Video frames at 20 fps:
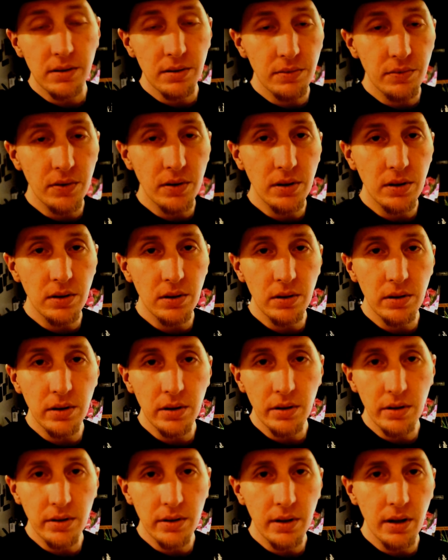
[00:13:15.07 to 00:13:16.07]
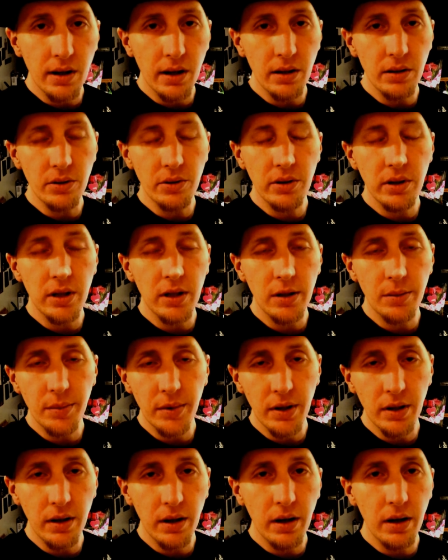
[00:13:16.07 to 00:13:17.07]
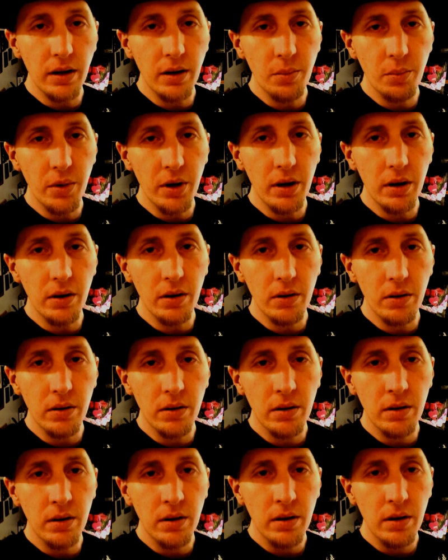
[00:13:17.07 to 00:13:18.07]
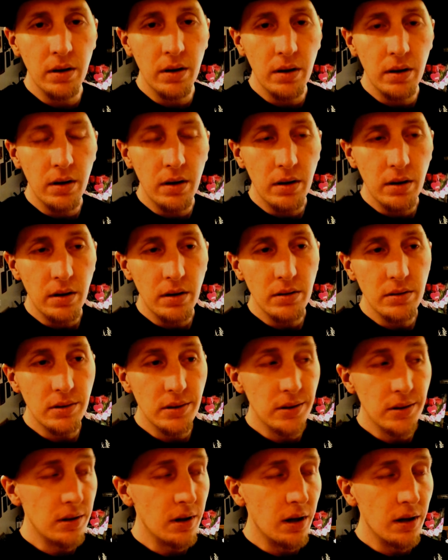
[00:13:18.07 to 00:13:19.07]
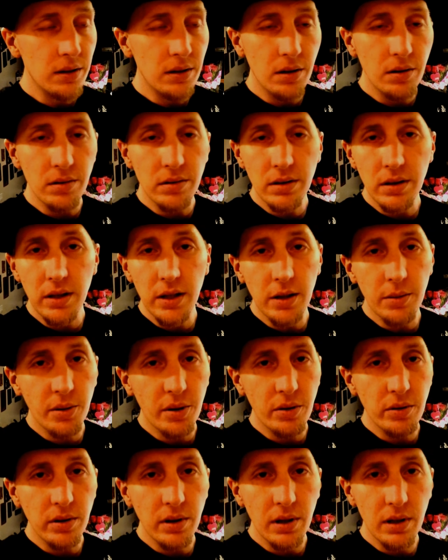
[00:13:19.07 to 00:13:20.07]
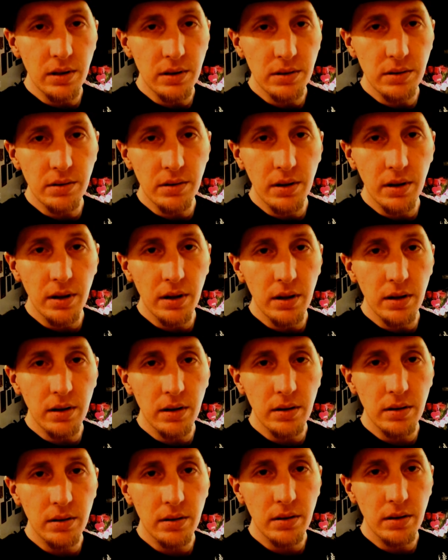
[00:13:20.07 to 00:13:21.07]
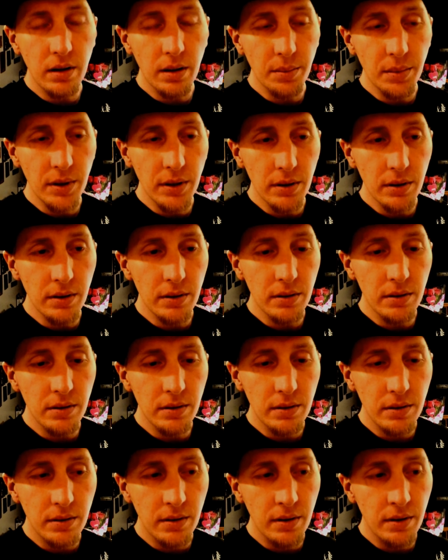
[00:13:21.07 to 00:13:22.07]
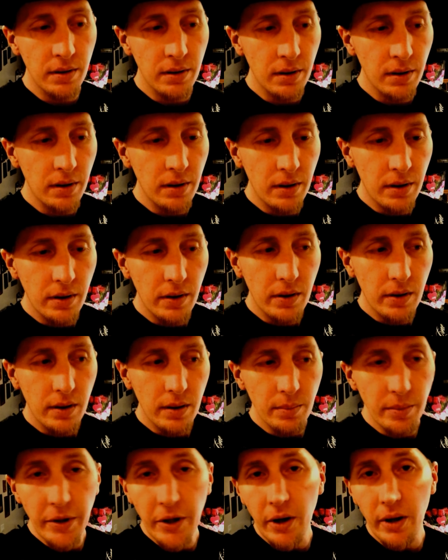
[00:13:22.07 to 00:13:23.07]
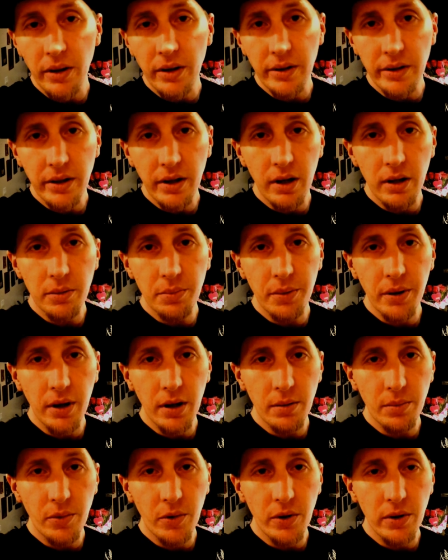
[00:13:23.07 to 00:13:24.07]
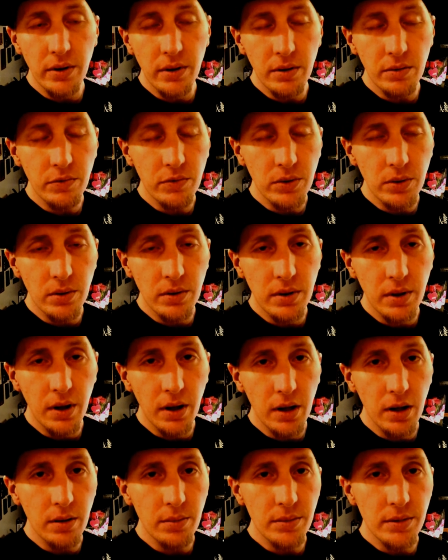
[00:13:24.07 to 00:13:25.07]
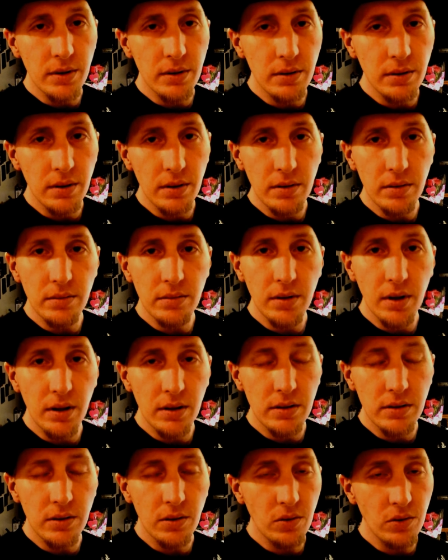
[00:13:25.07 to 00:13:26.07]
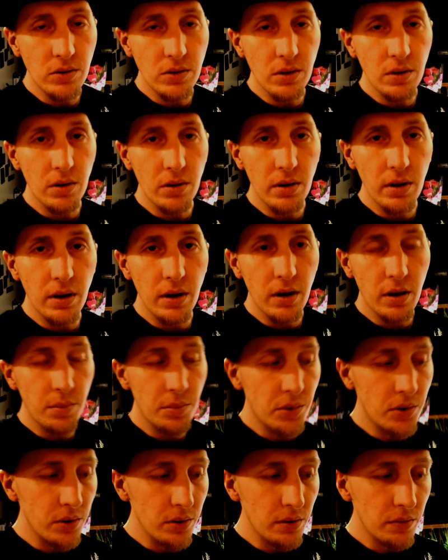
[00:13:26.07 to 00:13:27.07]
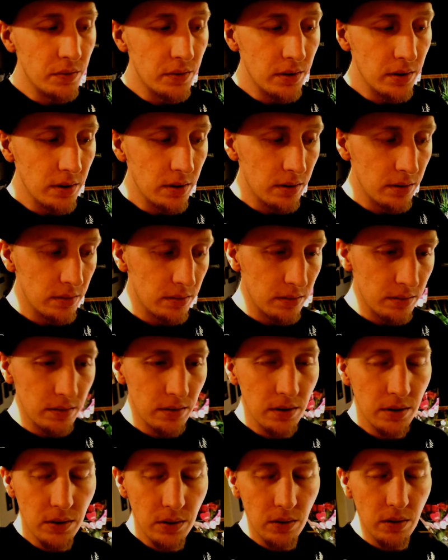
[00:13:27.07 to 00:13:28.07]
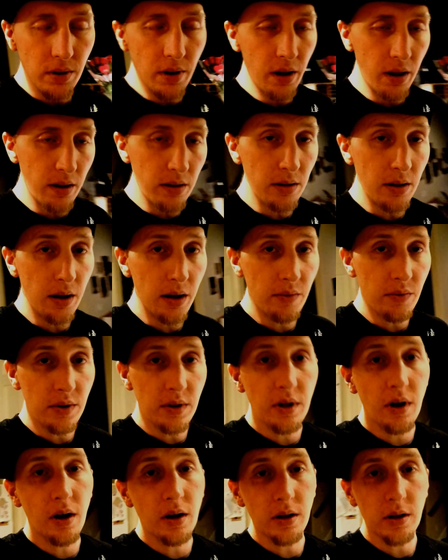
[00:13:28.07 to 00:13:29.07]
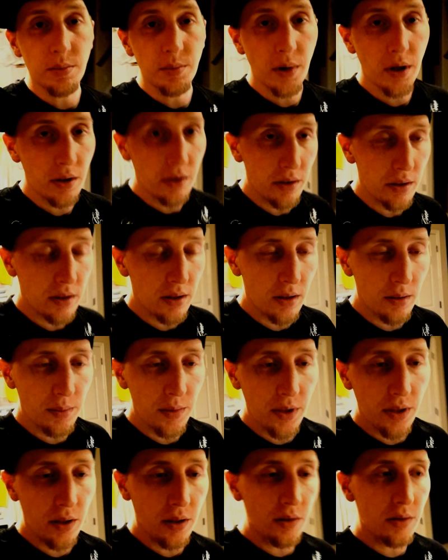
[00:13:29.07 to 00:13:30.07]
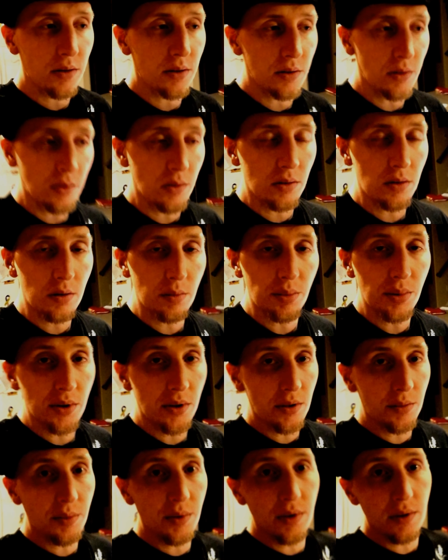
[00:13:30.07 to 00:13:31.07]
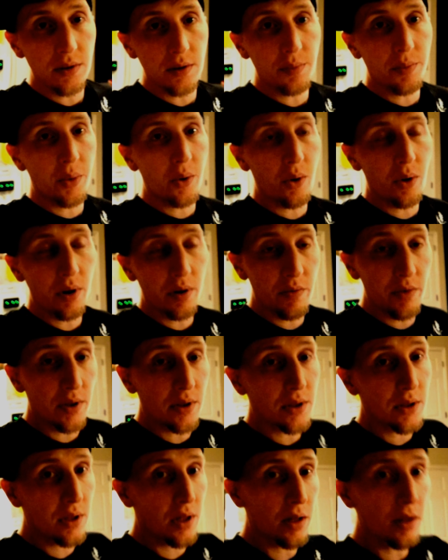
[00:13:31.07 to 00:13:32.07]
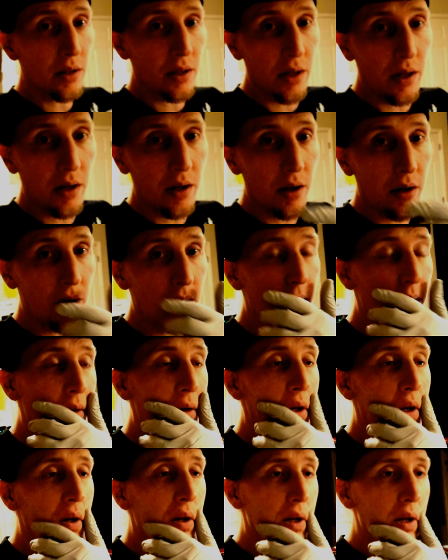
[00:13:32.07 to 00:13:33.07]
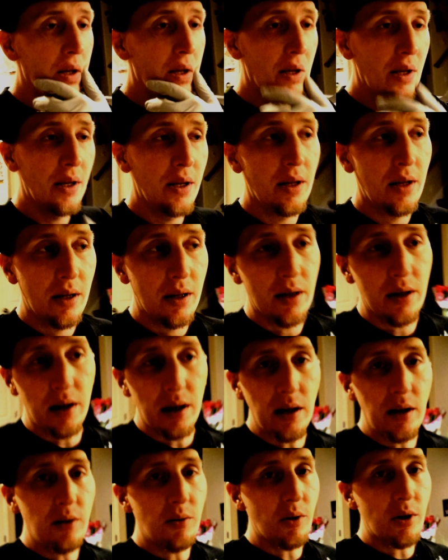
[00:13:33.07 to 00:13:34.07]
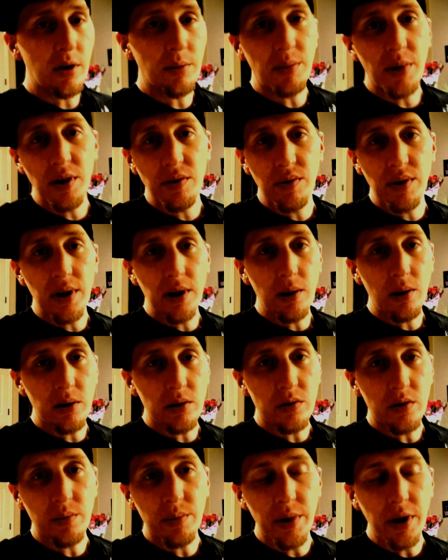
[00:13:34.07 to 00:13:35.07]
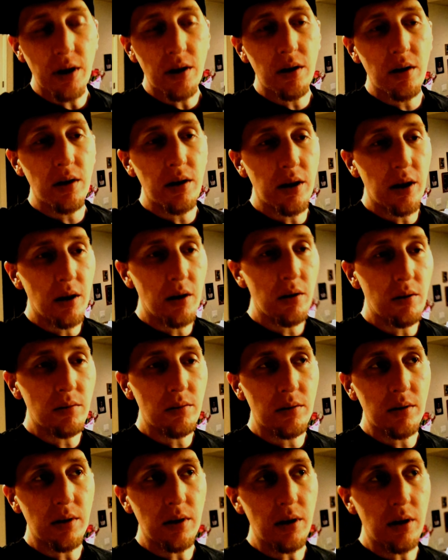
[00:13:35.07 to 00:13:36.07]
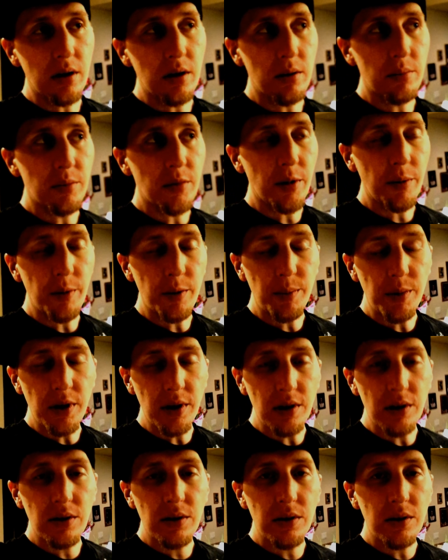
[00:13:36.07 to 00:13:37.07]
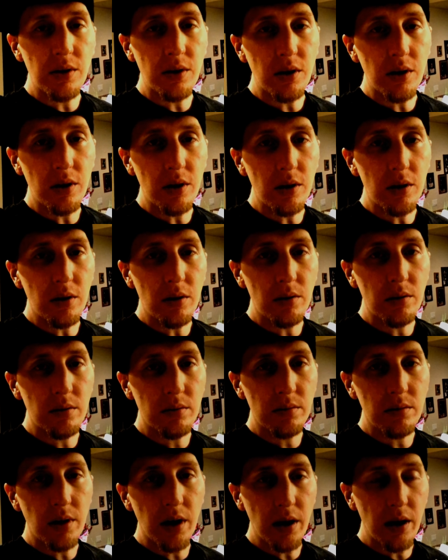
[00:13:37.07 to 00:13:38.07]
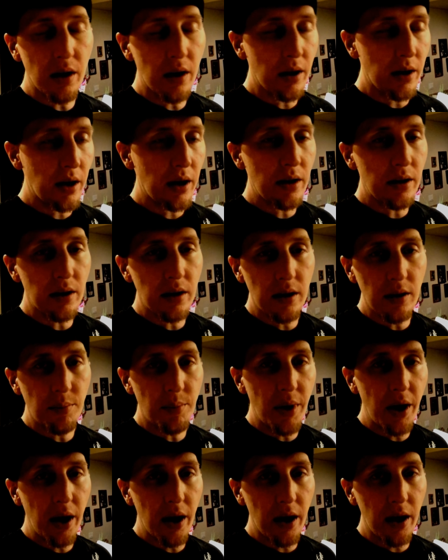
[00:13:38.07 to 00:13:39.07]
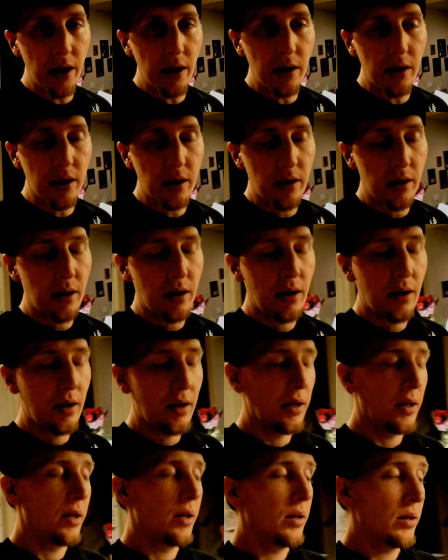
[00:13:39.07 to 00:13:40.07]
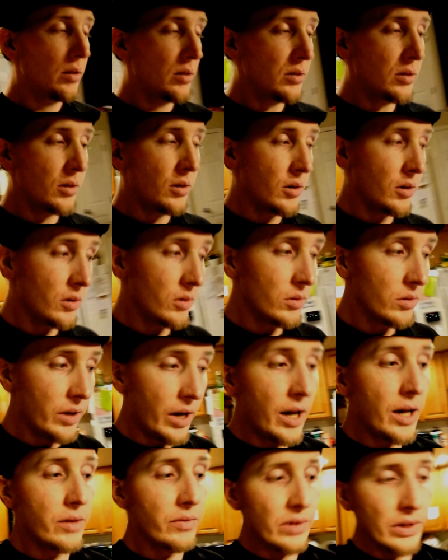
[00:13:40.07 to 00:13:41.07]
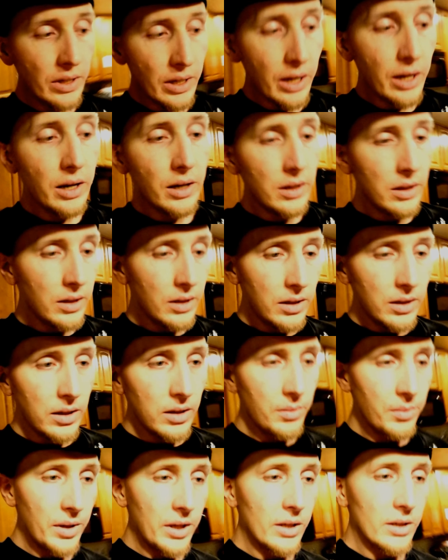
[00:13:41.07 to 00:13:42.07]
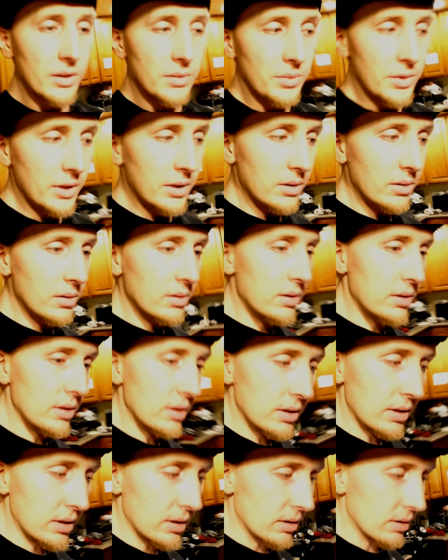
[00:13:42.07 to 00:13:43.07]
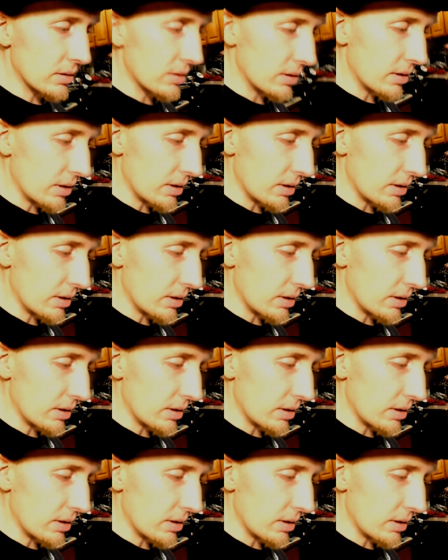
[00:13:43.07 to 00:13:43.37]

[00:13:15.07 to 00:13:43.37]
for 2 years. I got leukemia, AML. Just got done with chemo yesterday. I mean, been on the deathbed more than a few times, and that's no joke. I got proof to do that, and I have a documentary coming out soon, so please be supportive and check that out. Any one of my videos from here on out, I'm going to be as thorough. I got ADD bad, so having ADD makes me do things